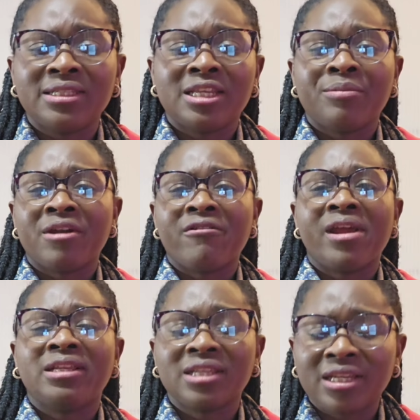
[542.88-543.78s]
them
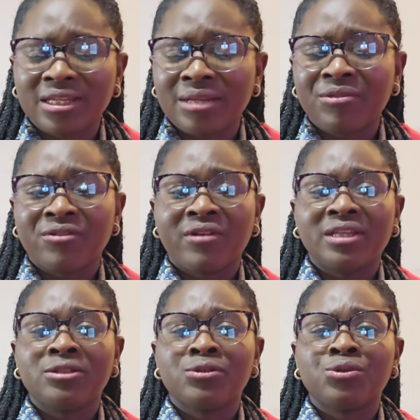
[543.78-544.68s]
aright, telling them the right
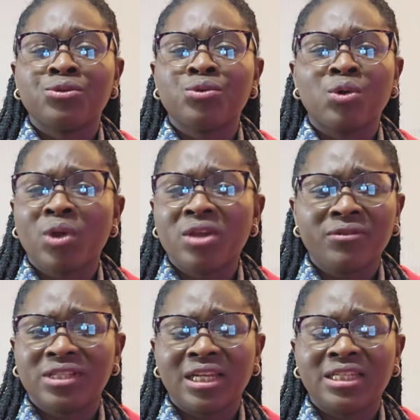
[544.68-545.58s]
thing to do, or not
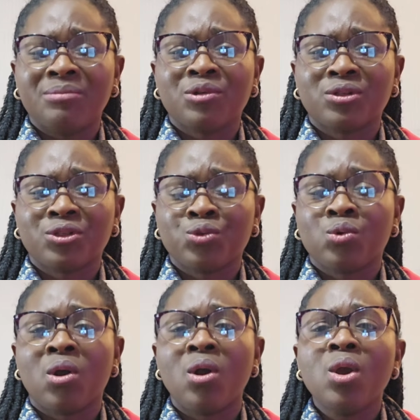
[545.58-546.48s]
even telling them, because you
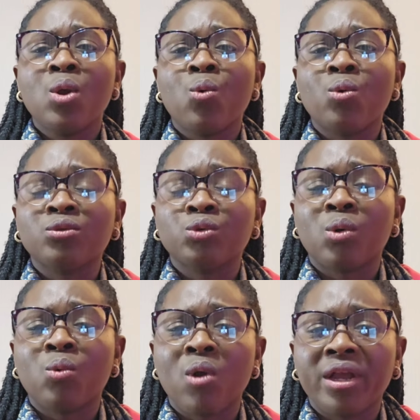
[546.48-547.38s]
are
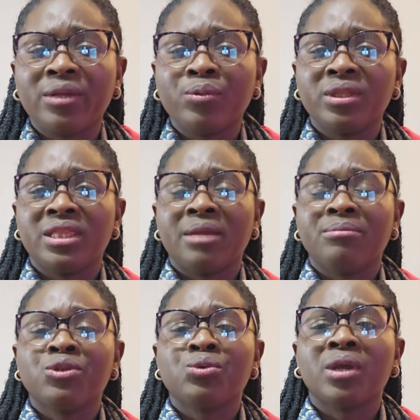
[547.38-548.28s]
working with
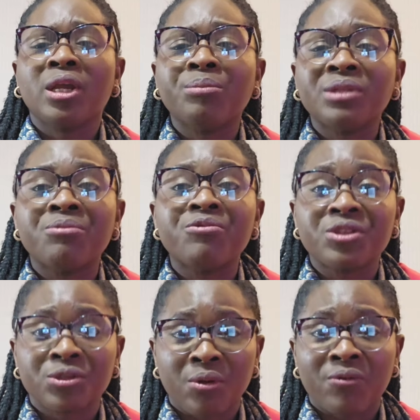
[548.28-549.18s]
them to help them
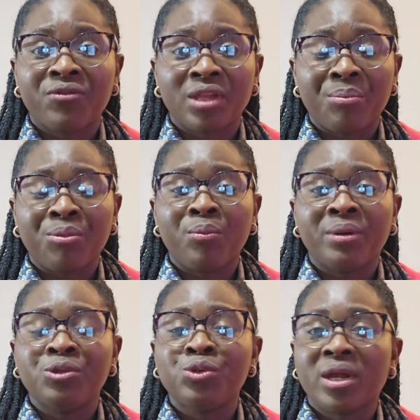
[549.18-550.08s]
resolve their
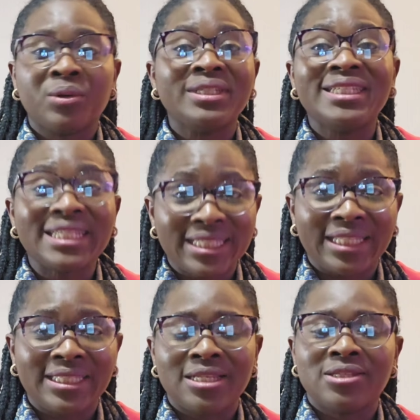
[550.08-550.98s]
problem. You are not
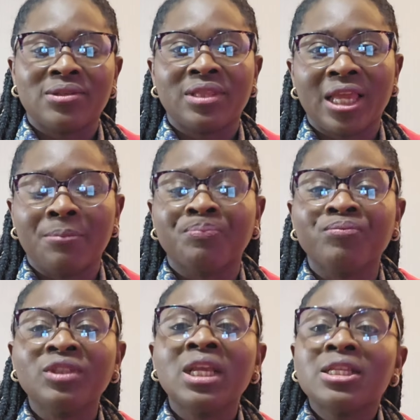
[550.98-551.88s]
dictating to them.
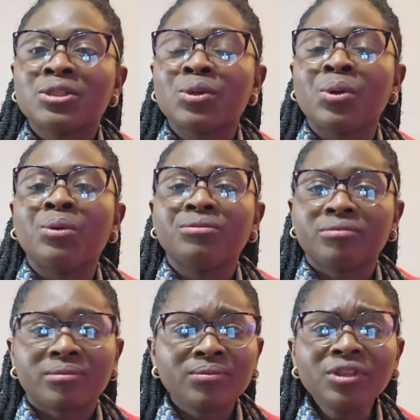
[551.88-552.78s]
So
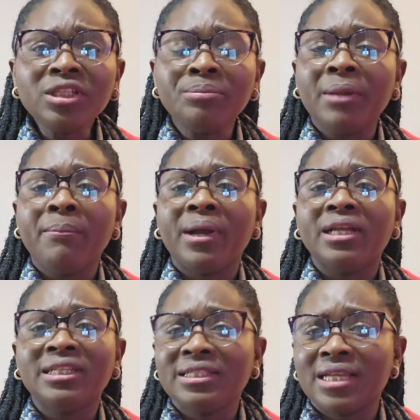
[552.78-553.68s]
remember,
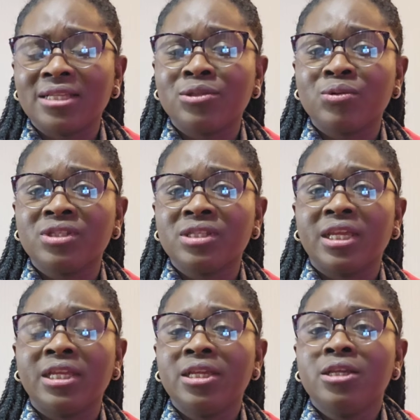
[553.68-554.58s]
leaders don't
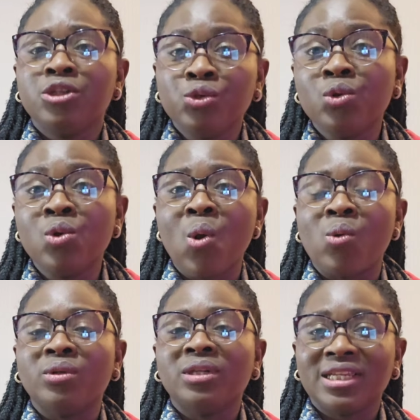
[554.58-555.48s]
say you
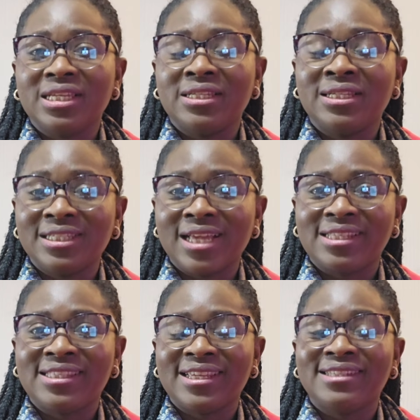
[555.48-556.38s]
go. Leader
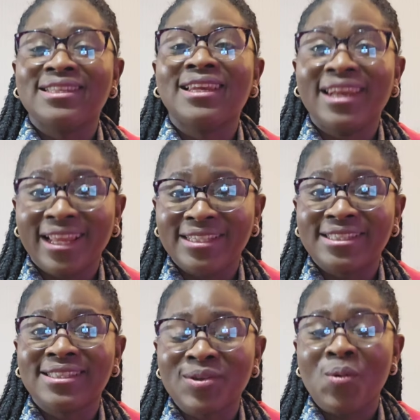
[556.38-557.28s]
says,
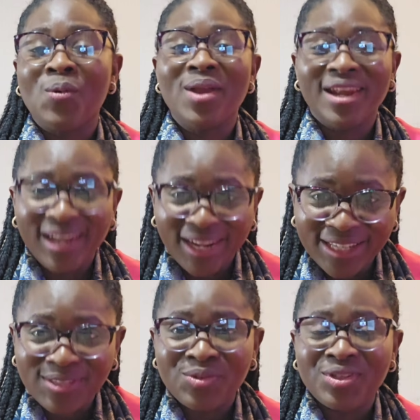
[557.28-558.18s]
let's go,
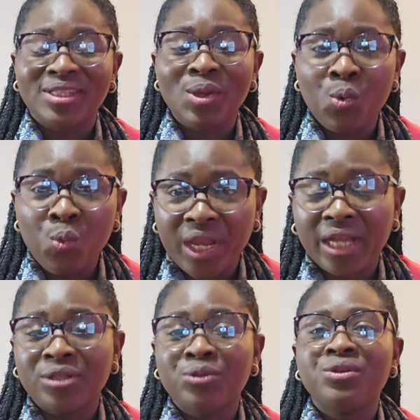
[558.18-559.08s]
let's do this, we
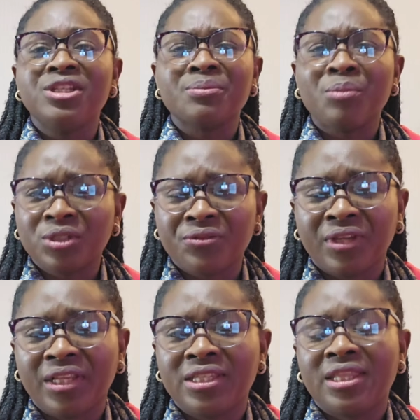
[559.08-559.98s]
can do this,
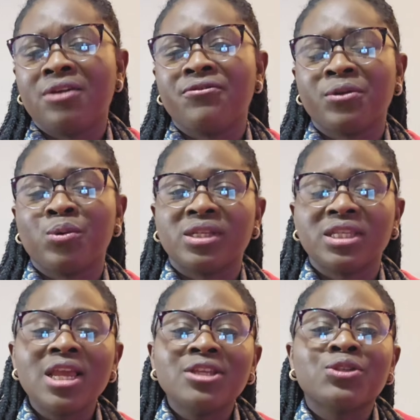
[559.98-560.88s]
motivating their followers.
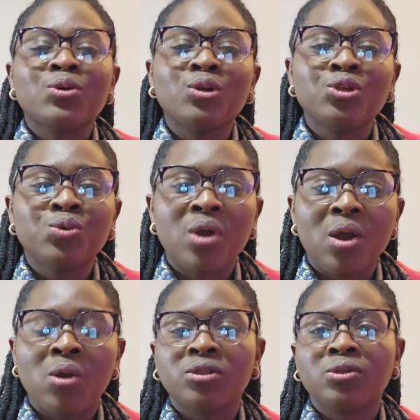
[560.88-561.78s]
So you are
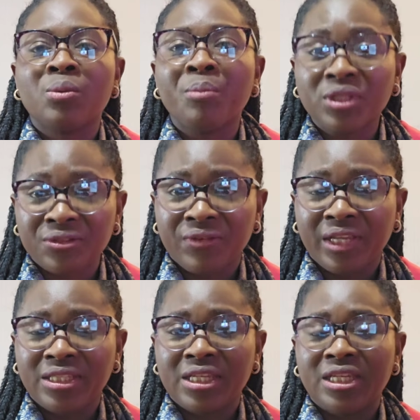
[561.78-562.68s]
also
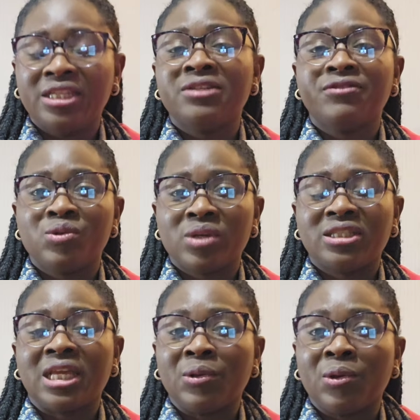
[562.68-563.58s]
motivating individuals
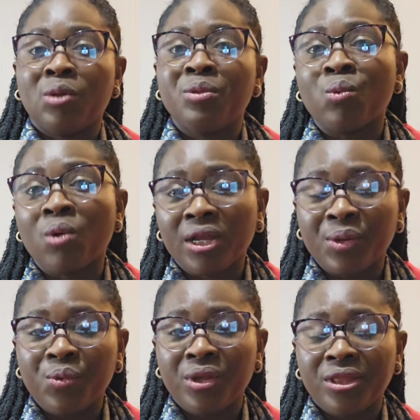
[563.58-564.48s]
that you're going to be
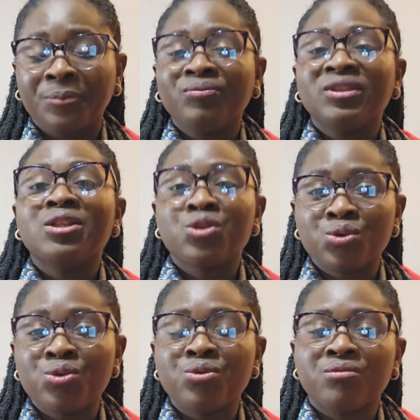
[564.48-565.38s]
working with
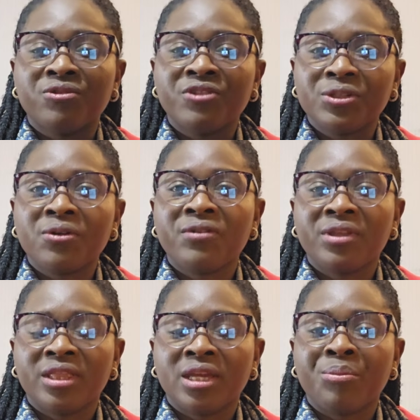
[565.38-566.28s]
to
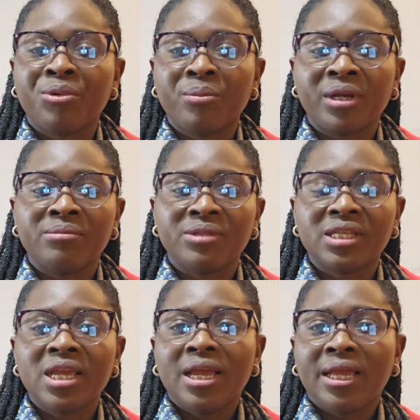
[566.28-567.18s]
resolving their problems,
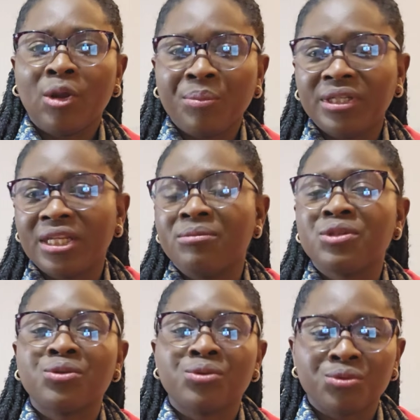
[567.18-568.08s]
helping them
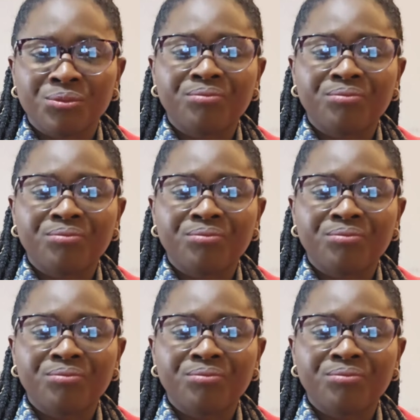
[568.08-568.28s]
to